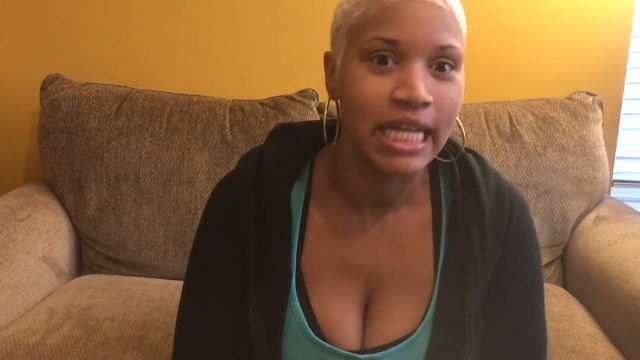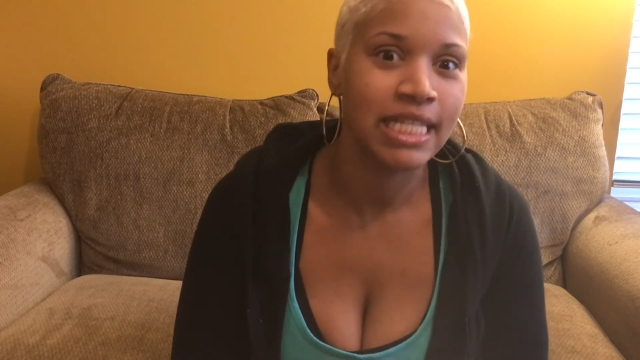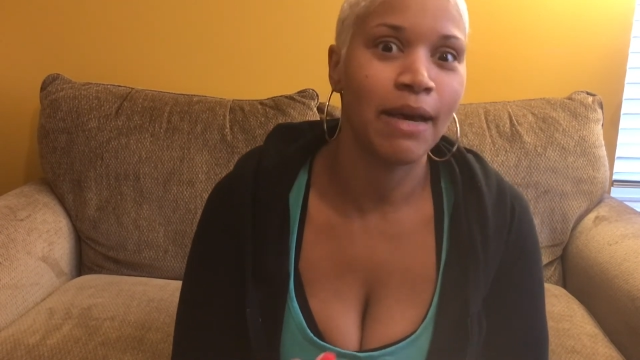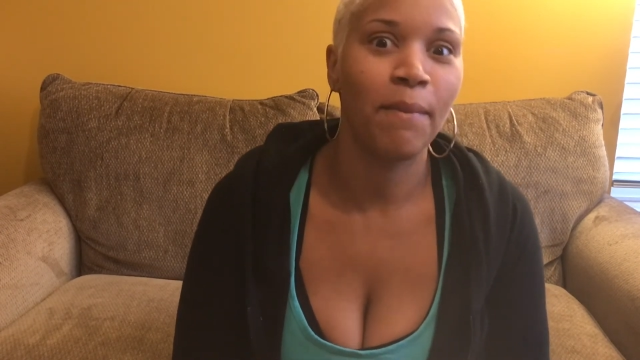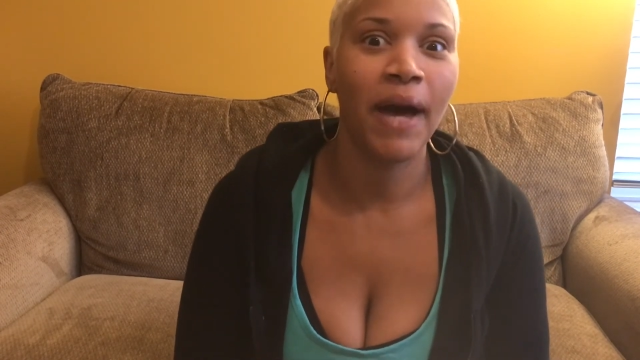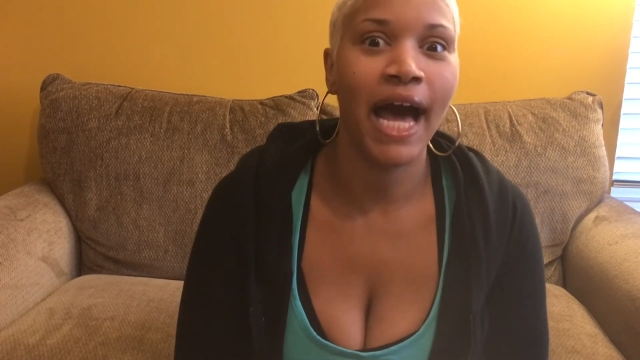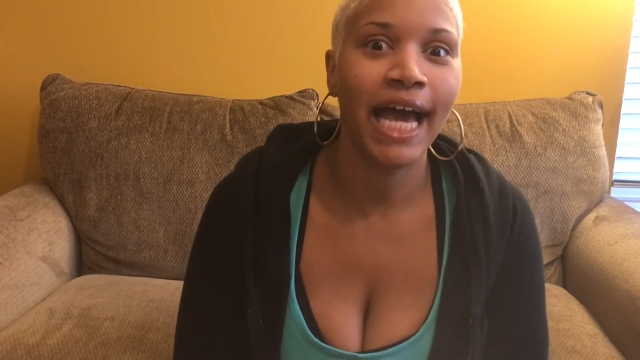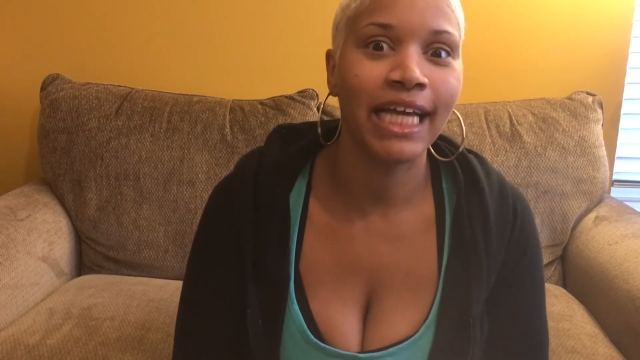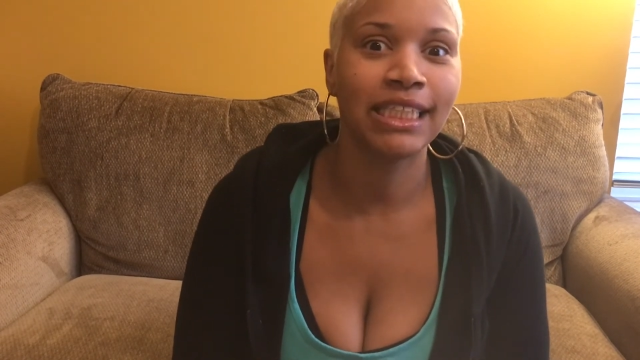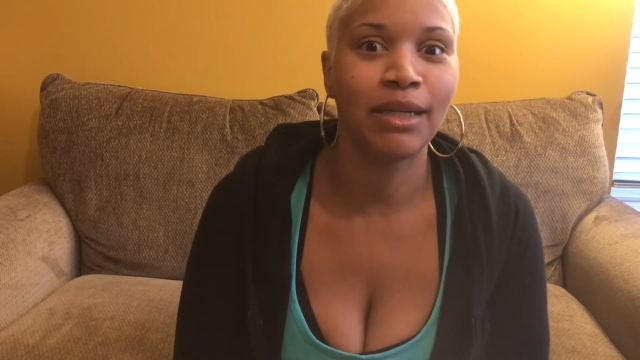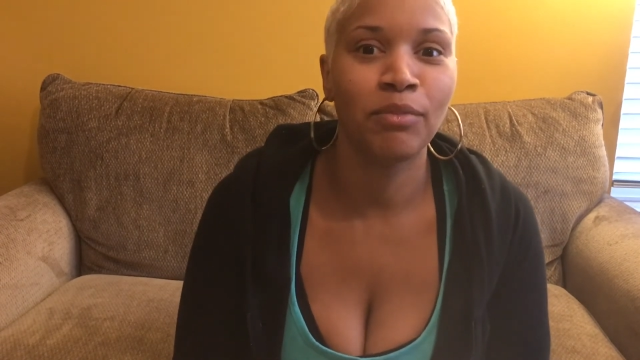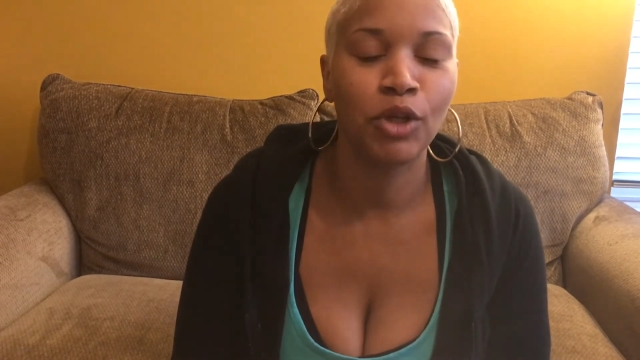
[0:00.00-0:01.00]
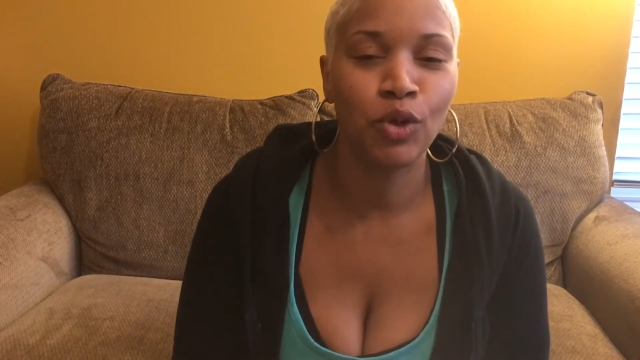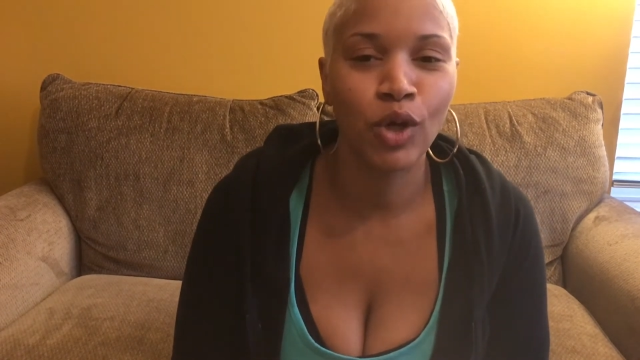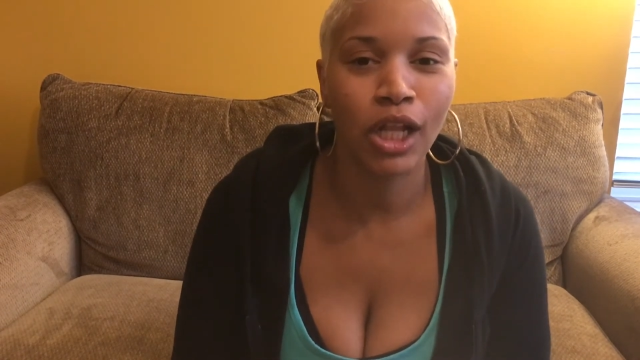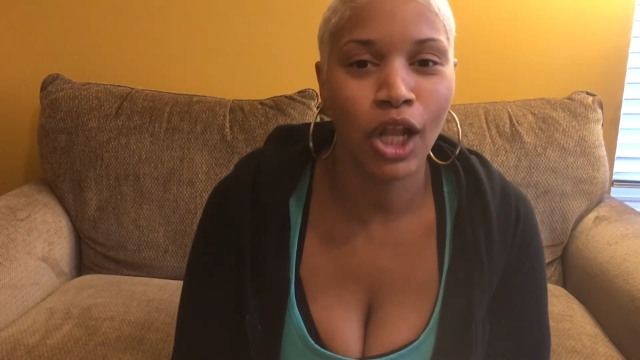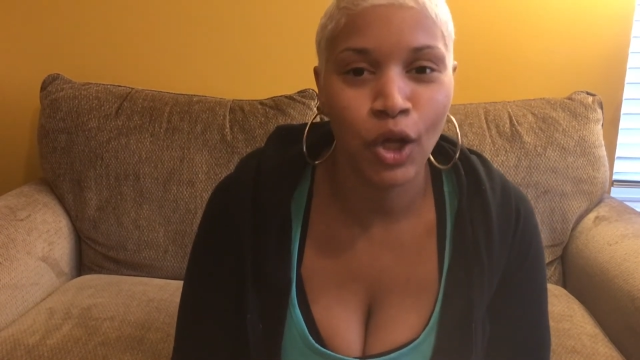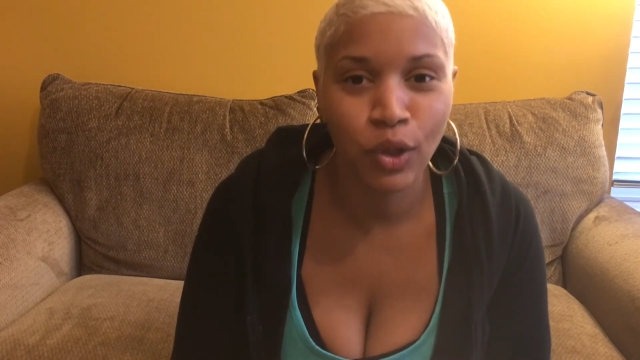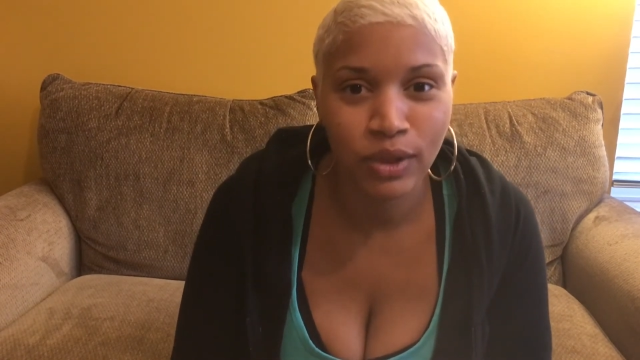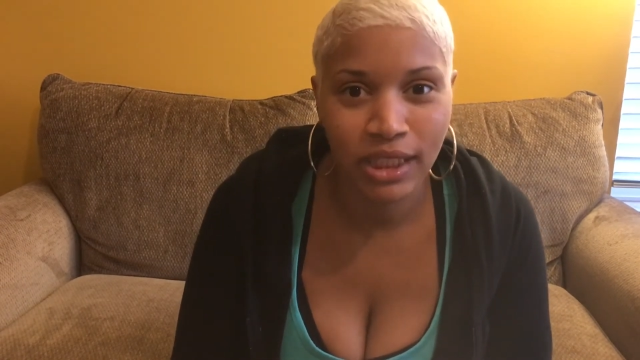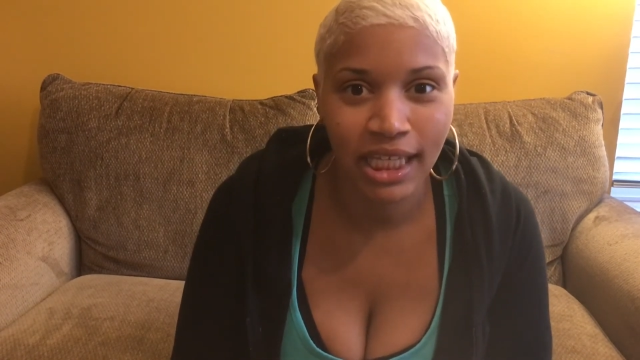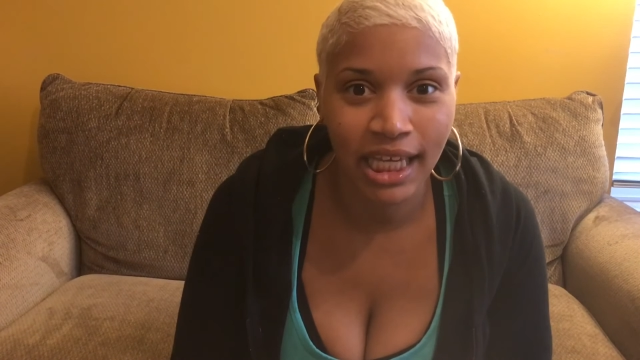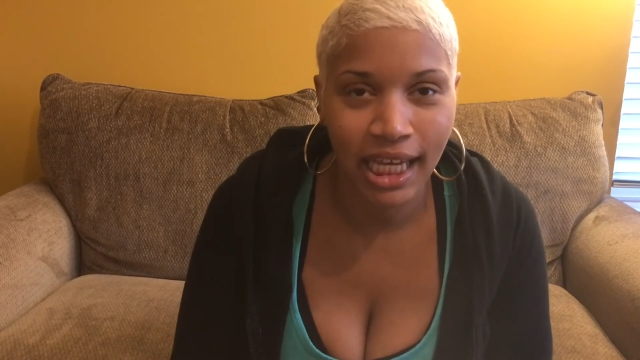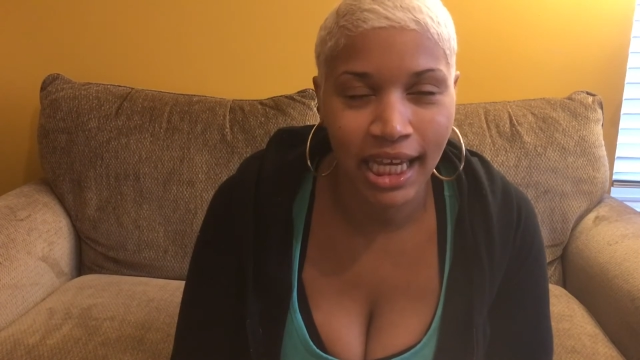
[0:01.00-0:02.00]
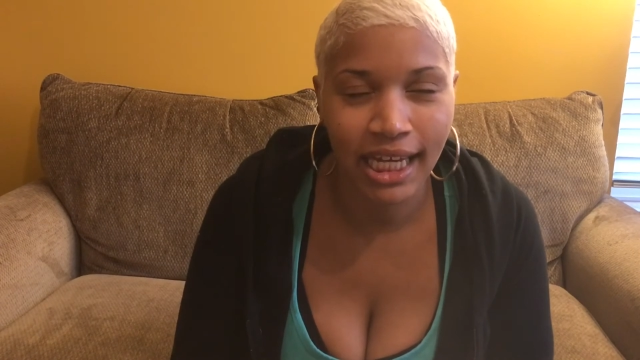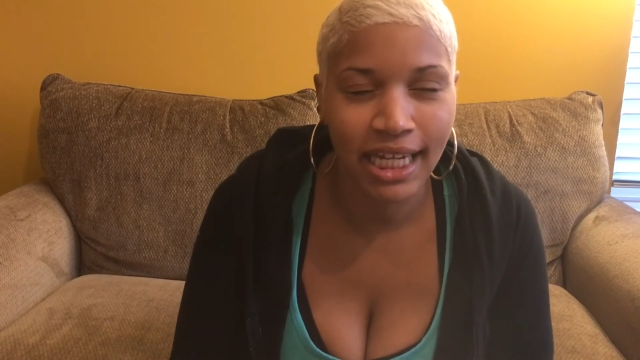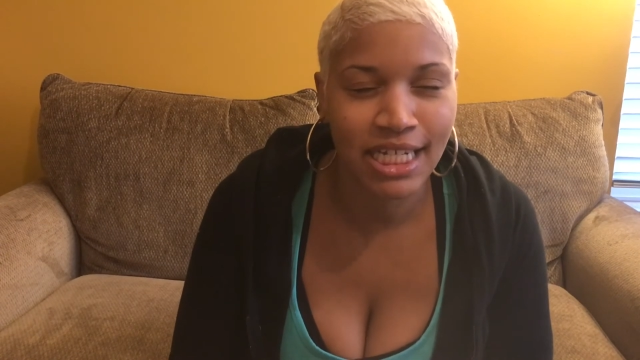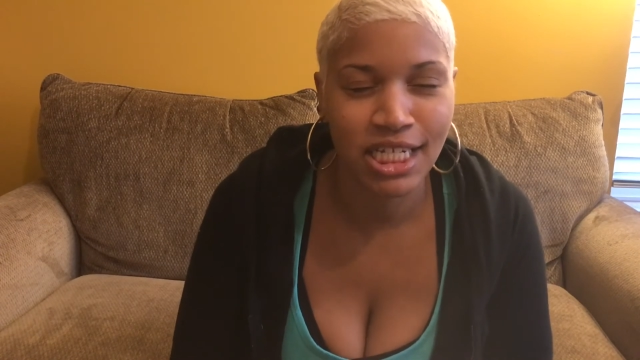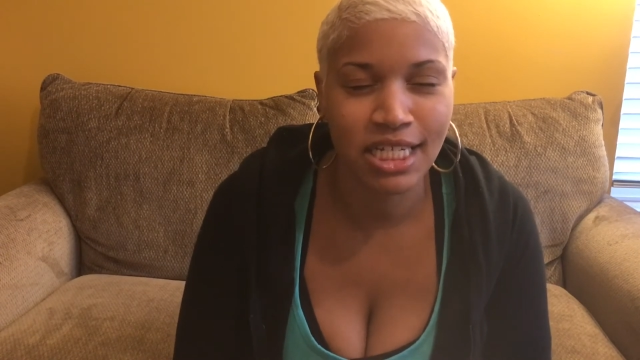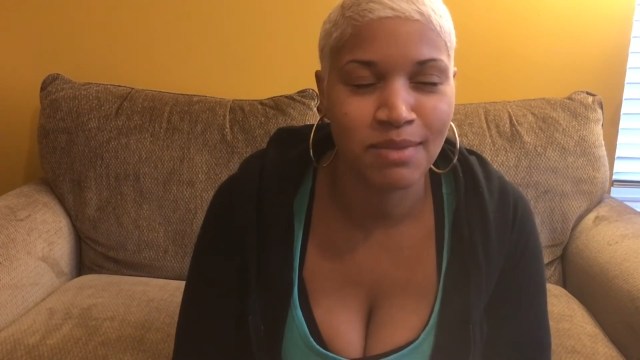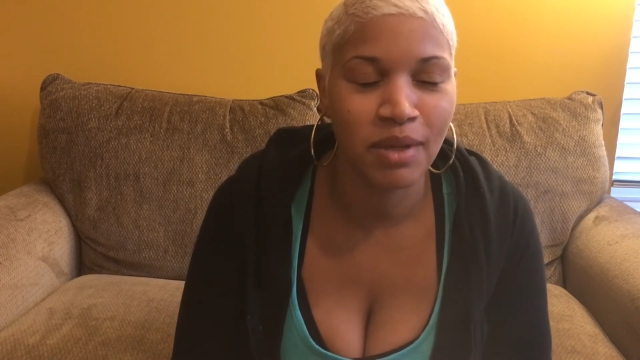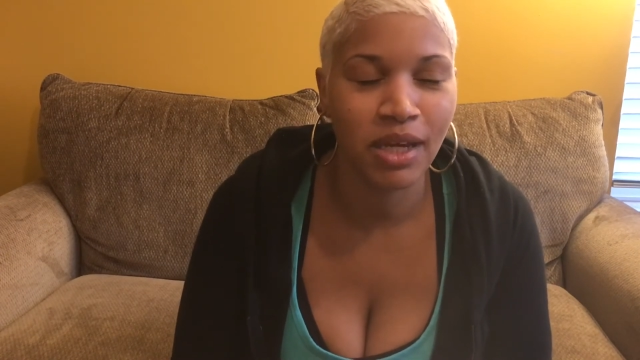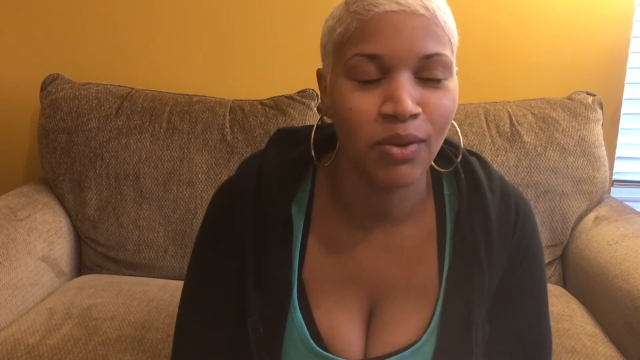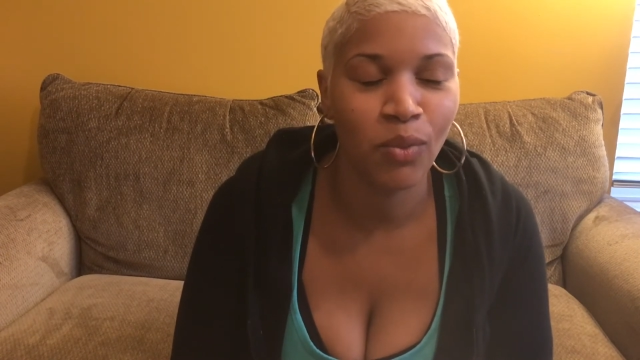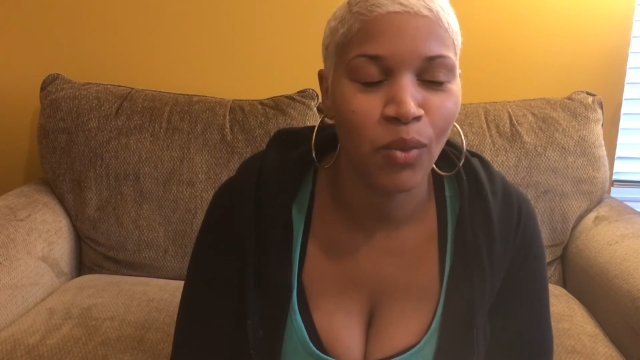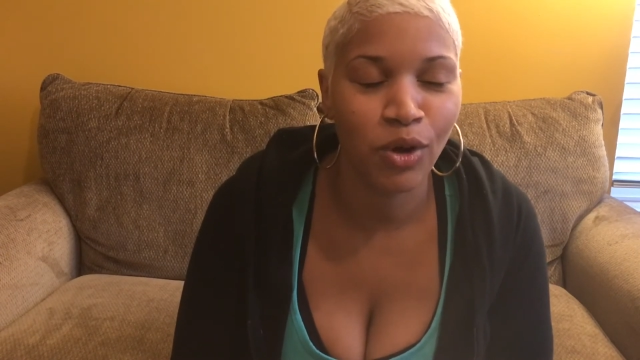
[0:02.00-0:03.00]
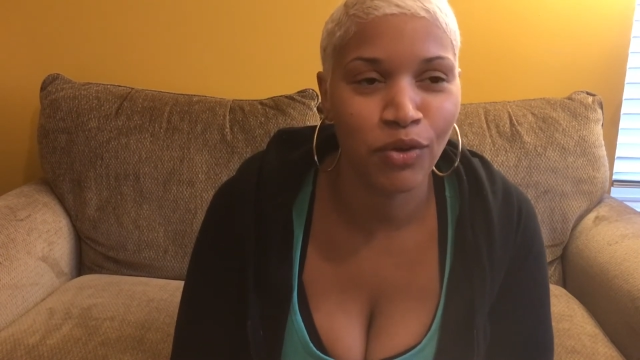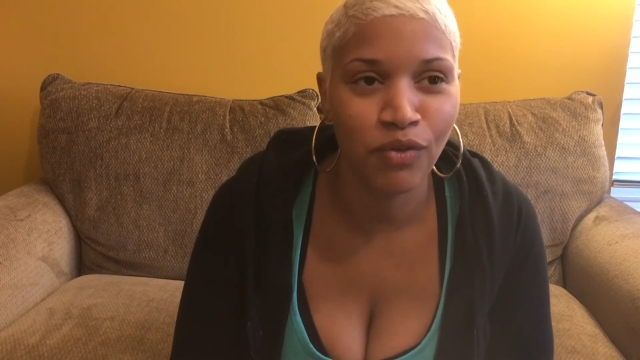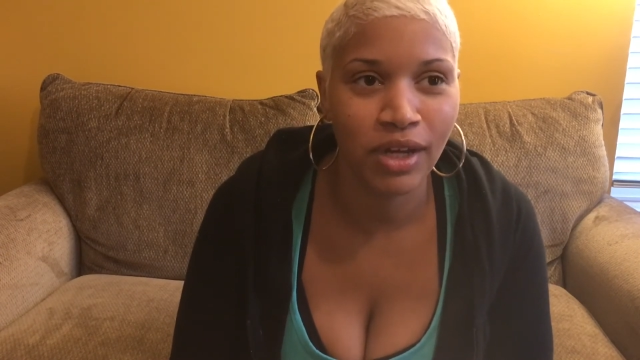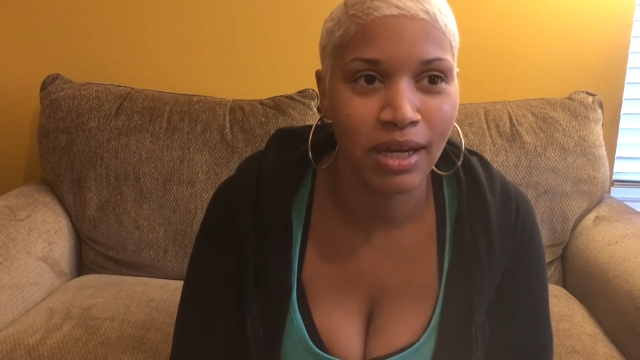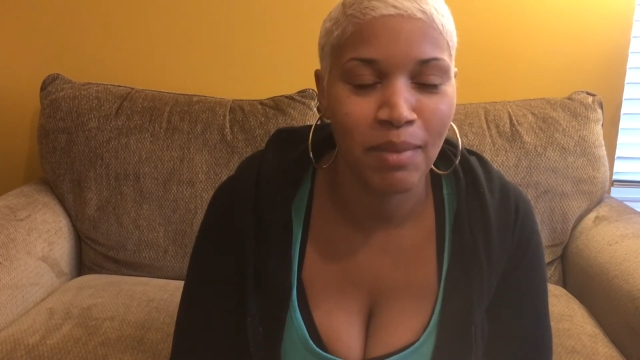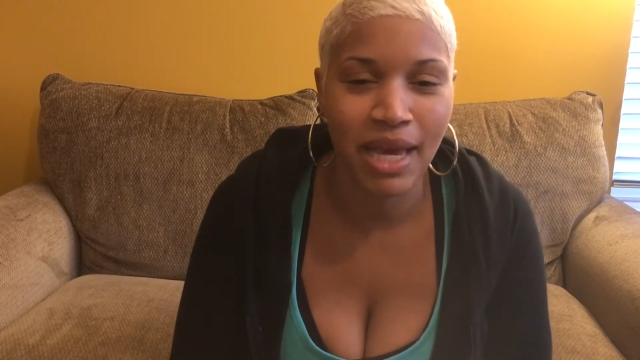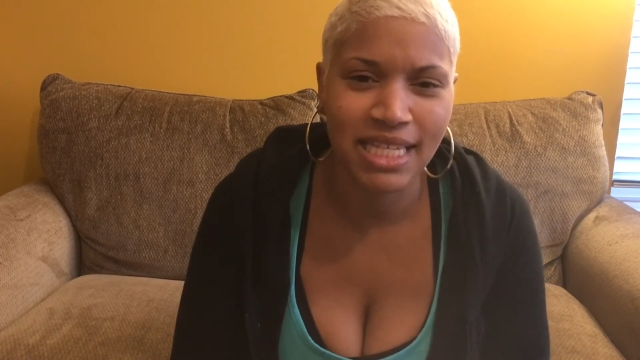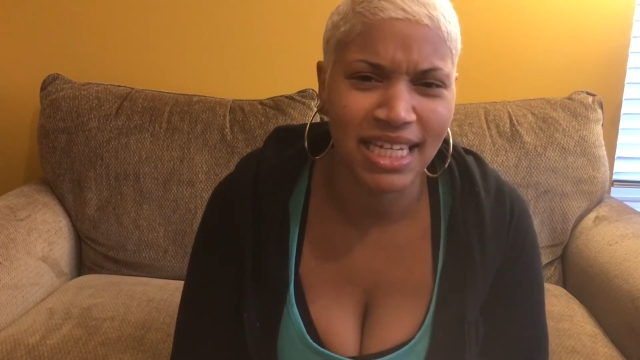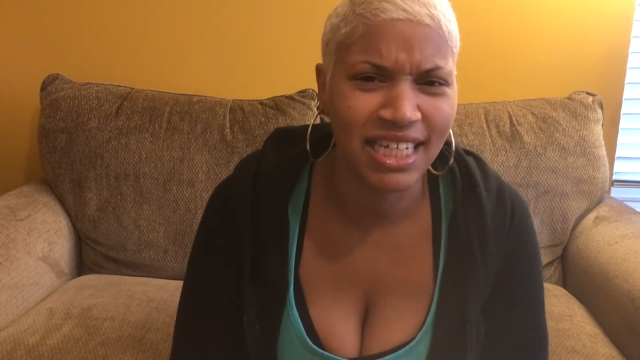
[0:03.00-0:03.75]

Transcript: to buy some new clothes again. It's just been wonderful and amazing.